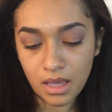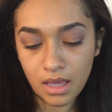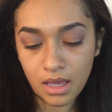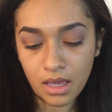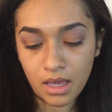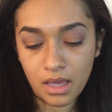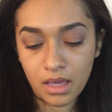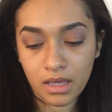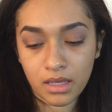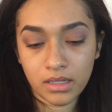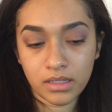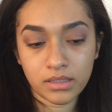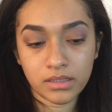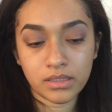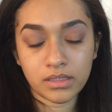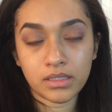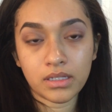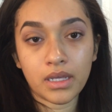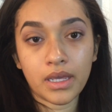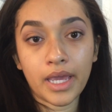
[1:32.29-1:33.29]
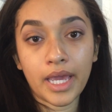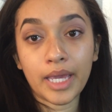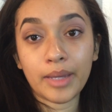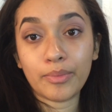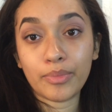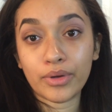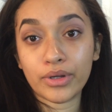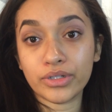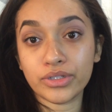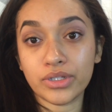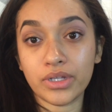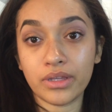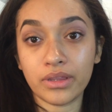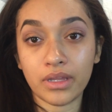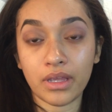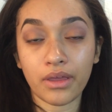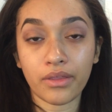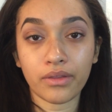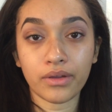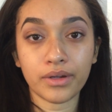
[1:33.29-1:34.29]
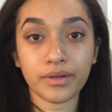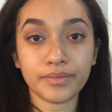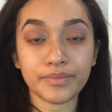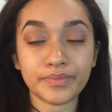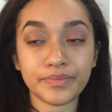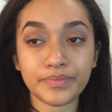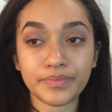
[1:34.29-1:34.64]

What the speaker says: and a brush on the other.